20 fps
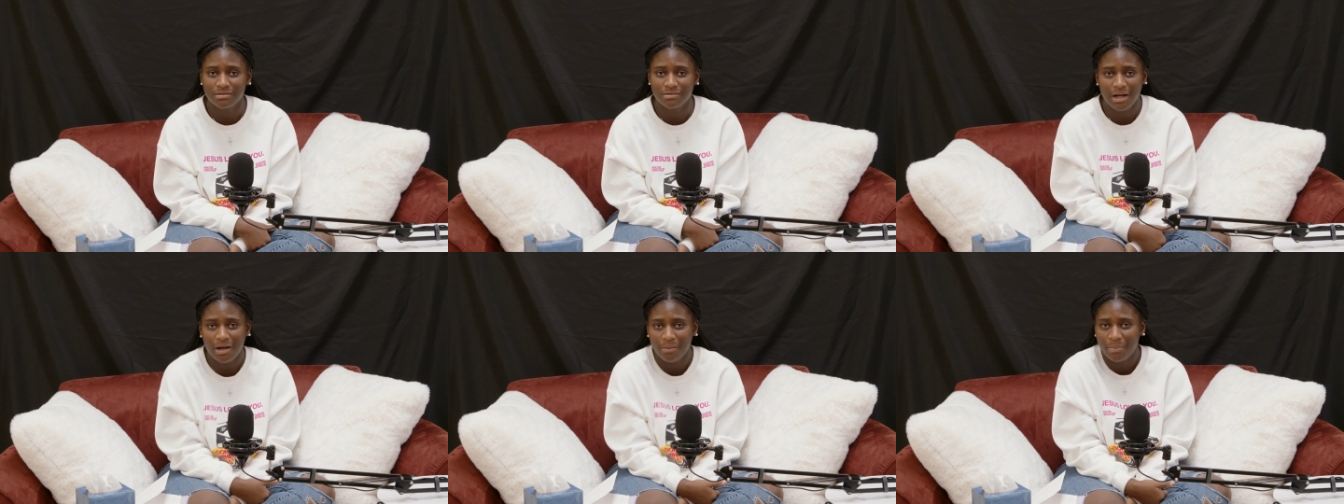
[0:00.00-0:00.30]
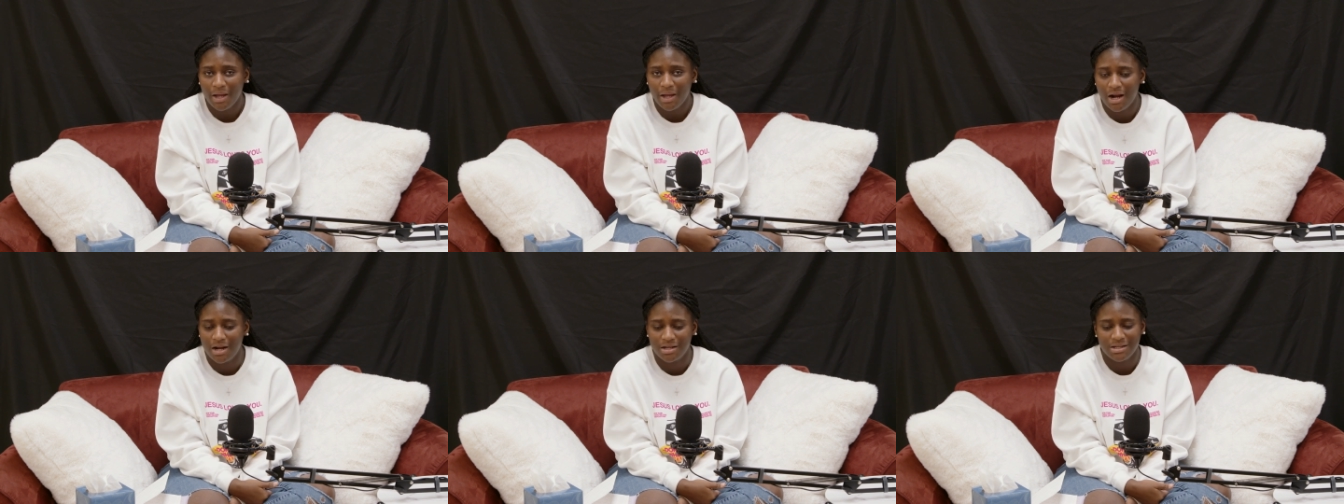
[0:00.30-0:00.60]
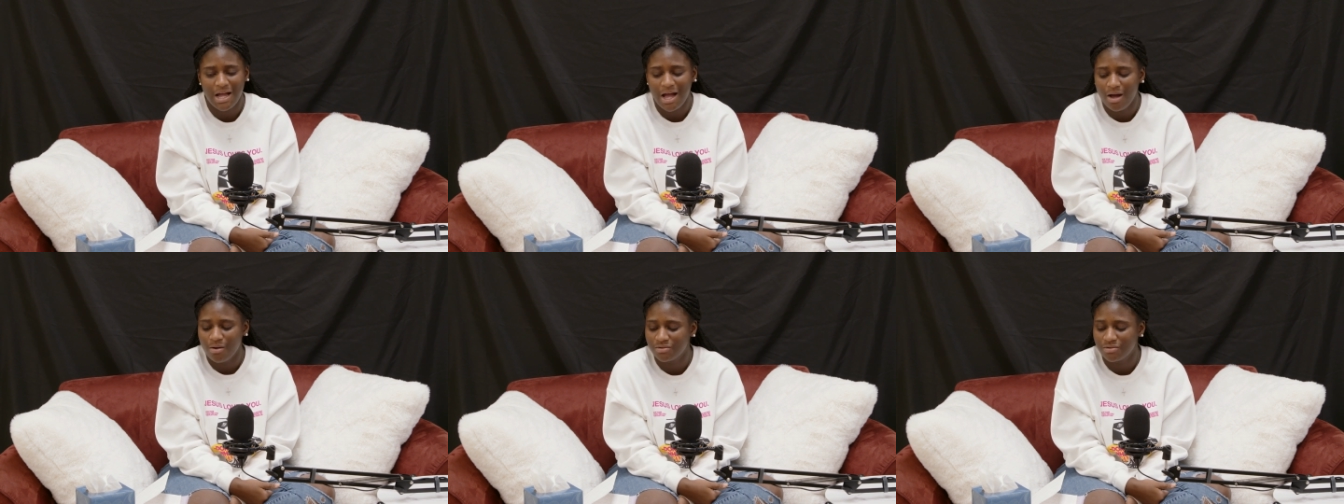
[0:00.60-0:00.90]
I'll be honest.
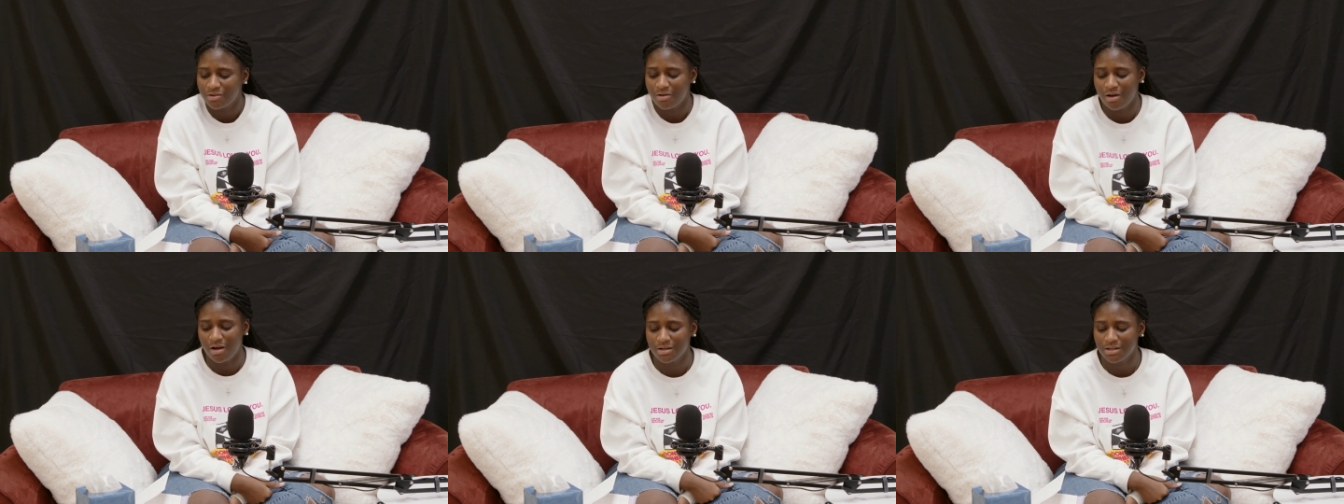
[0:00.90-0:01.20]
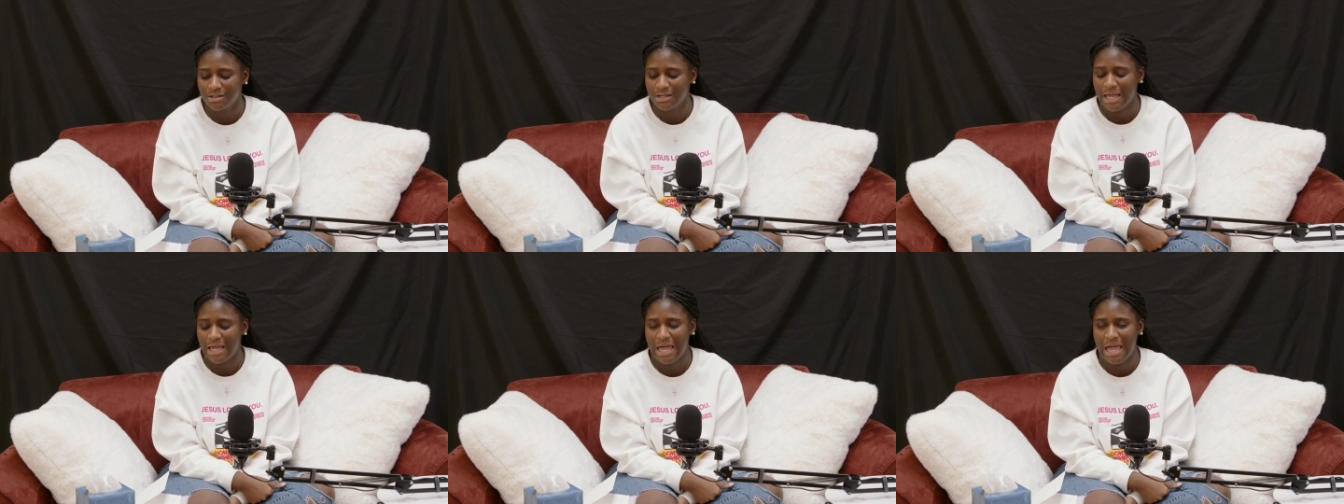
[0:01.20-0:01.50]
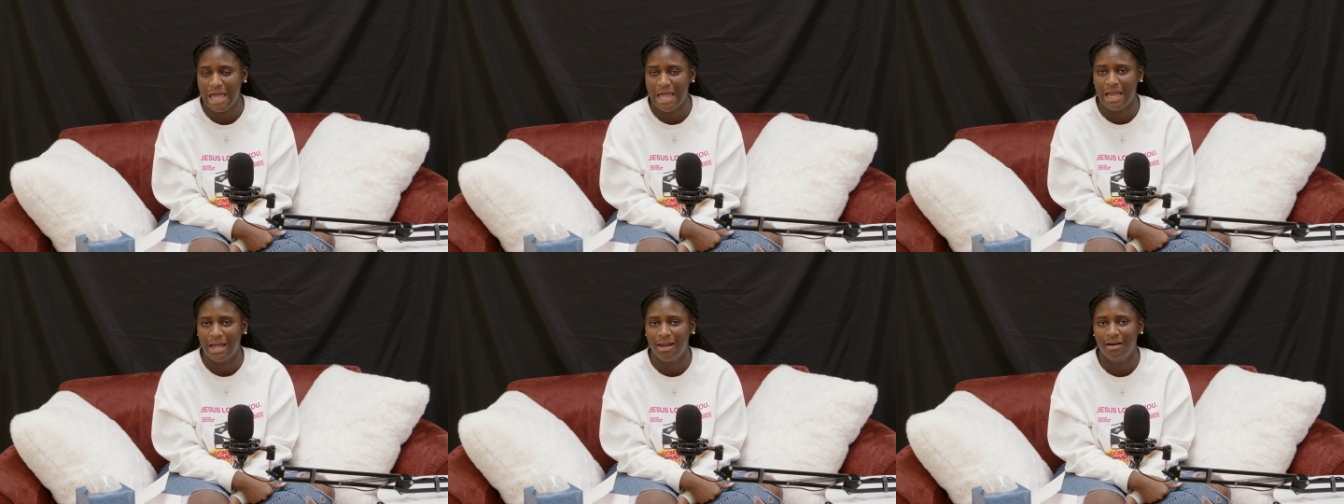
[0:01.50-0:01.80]
I was lost,
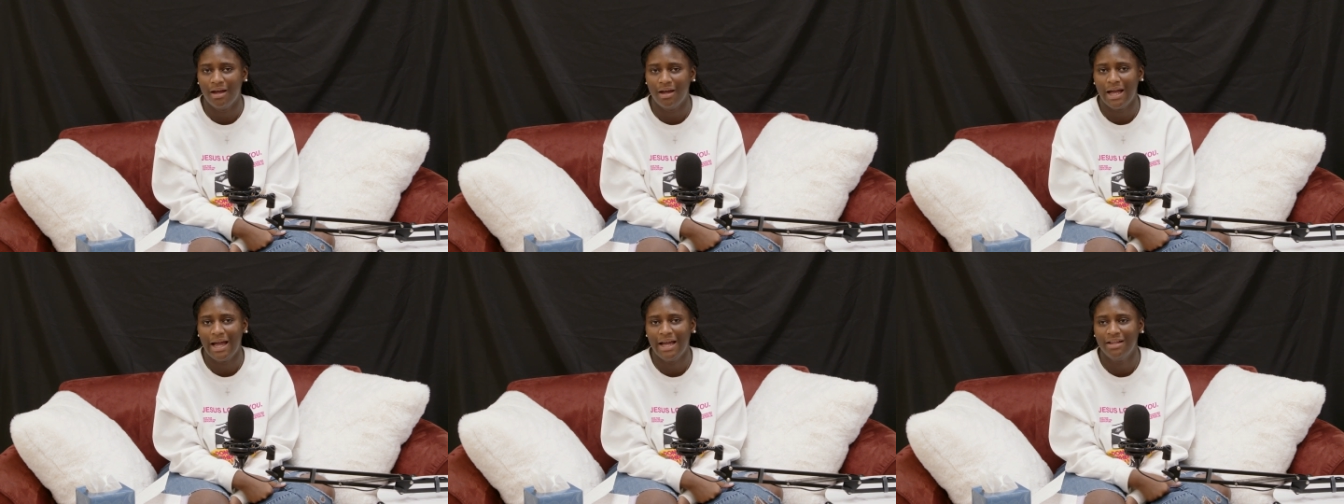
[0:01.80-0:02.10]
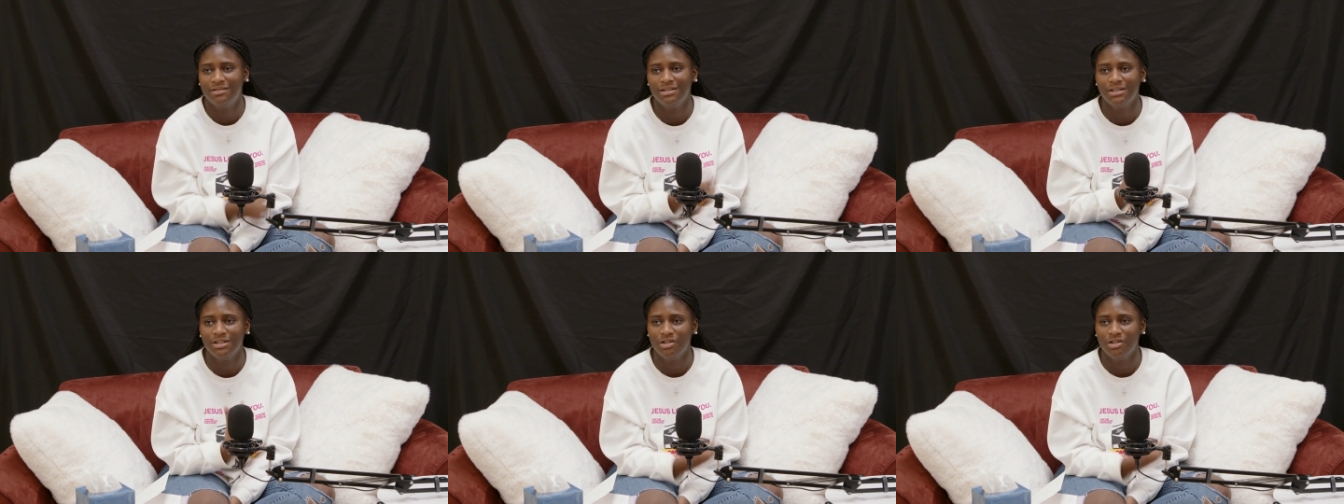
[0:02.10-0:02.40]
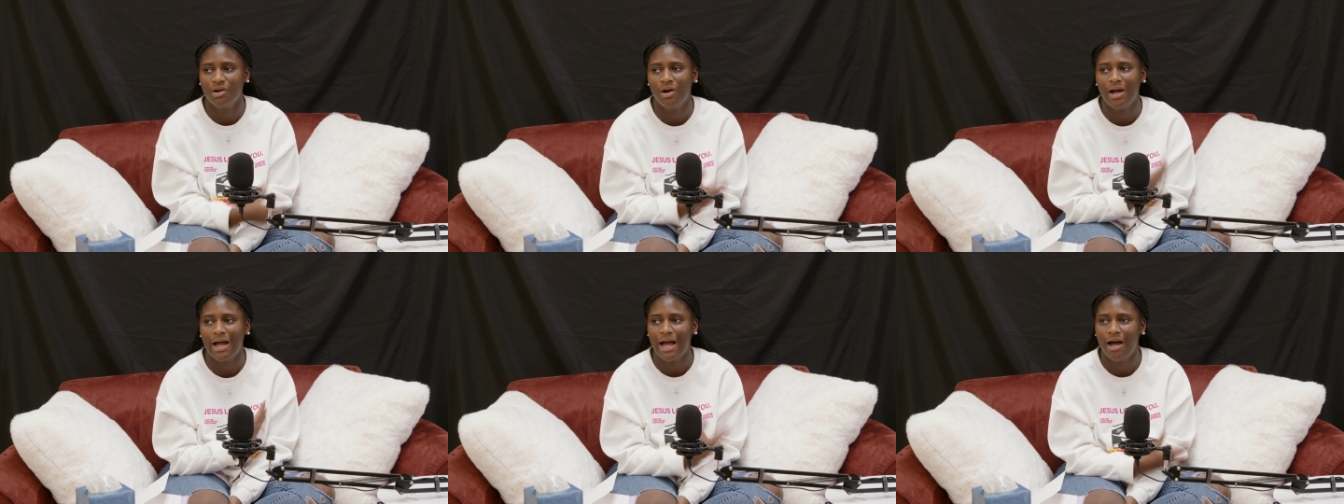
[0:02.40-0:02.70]
and I didn't know
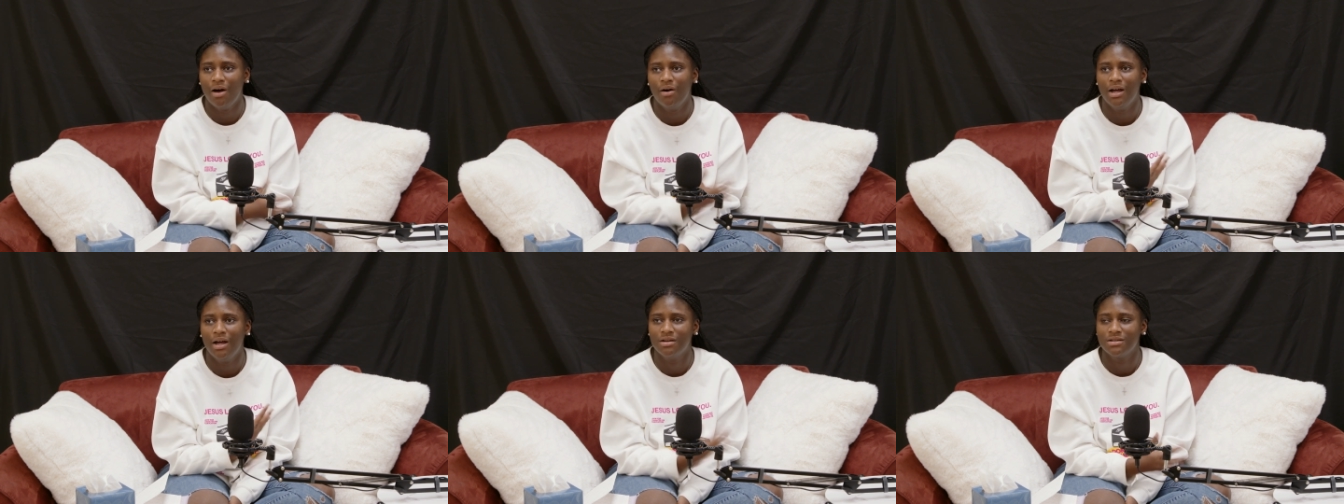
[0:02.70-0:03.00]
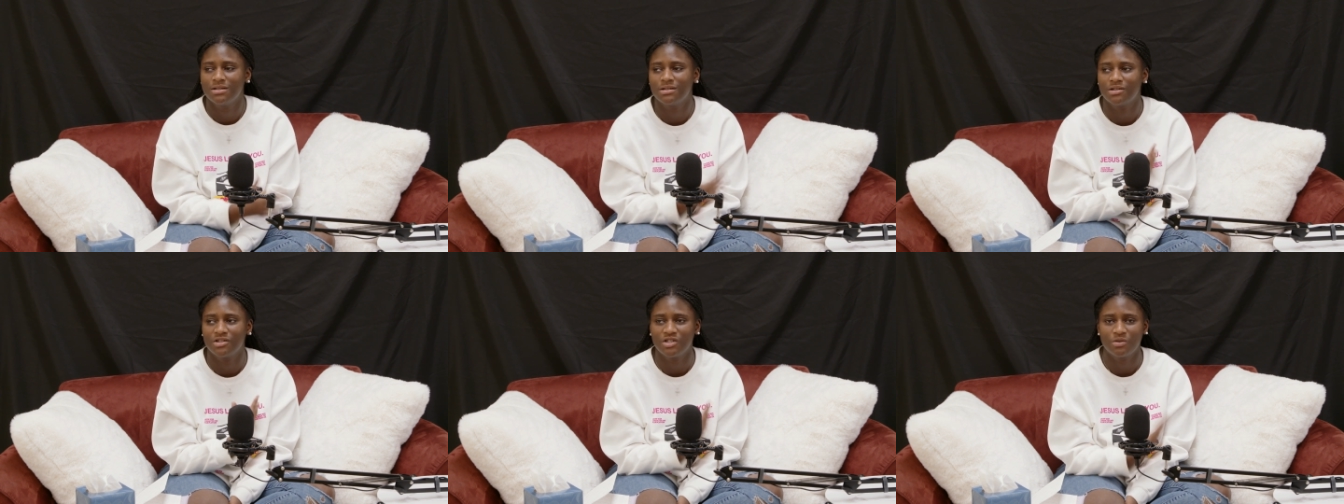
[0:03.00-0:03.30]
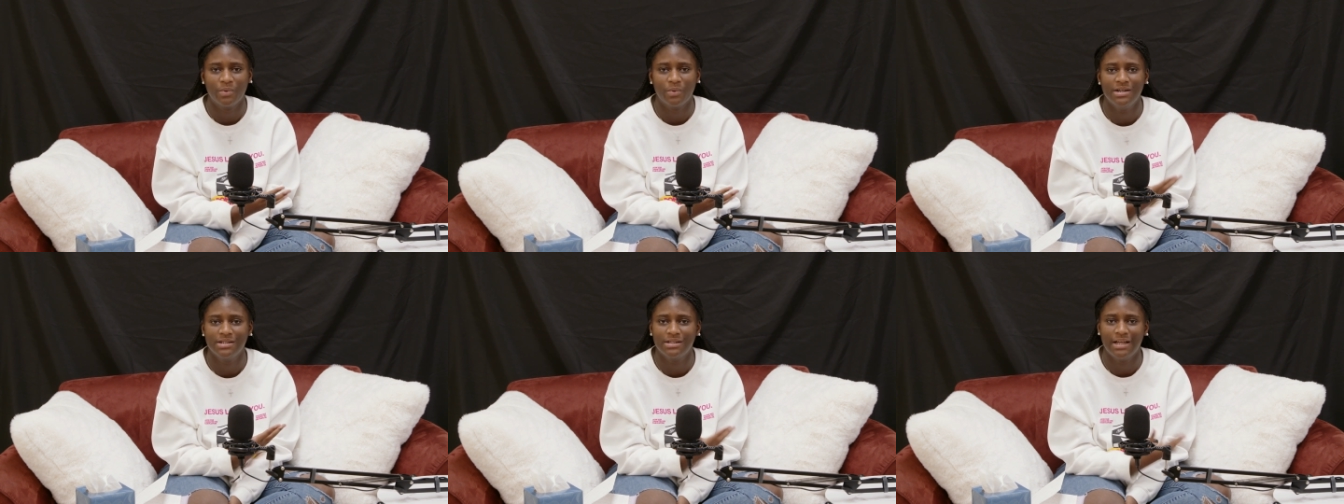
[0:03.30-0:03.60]
how else to
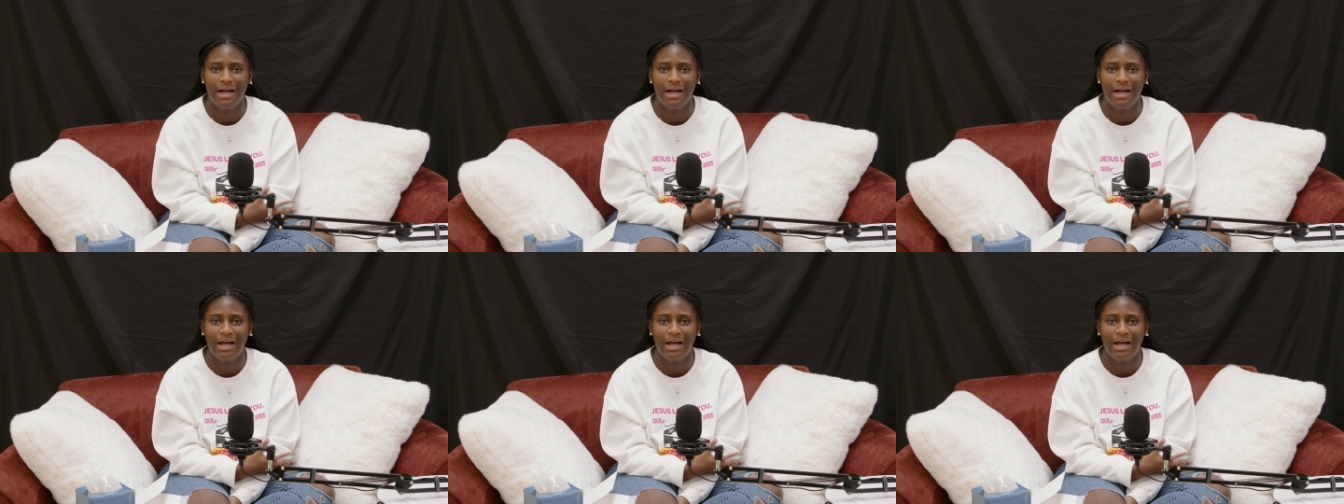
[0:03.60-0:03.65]
express that.